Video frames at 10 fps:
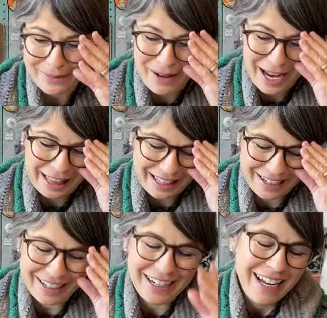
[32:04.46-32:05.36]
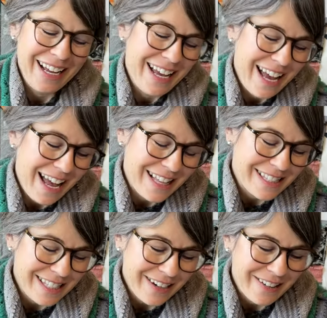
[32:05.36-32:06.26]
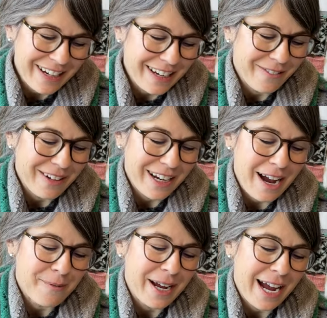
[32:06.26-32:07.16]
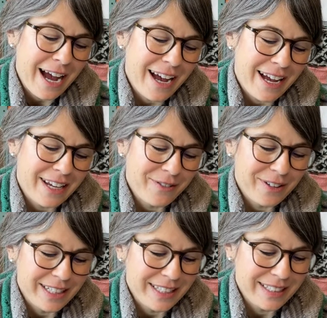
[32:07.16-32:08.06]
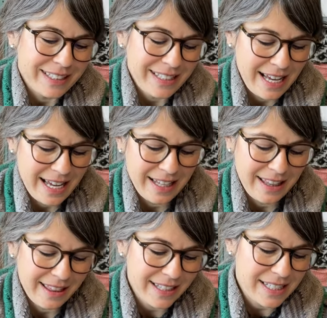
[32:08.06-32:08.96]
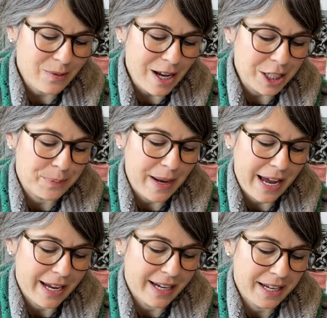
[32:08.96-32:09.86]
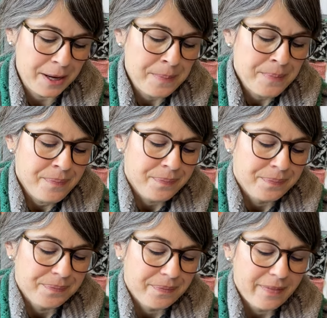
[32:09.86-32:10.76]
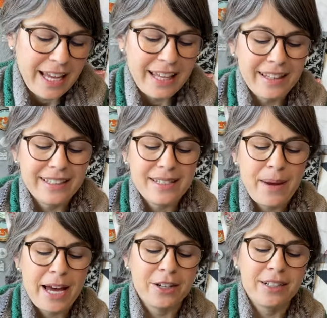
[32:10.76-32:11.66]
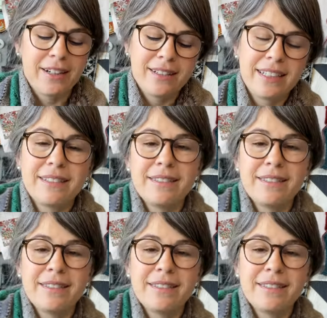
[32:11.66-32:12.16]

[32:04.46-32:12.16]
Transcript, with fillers: back there. And so it, what caught my eye was the swatch bag. And it's a pattern on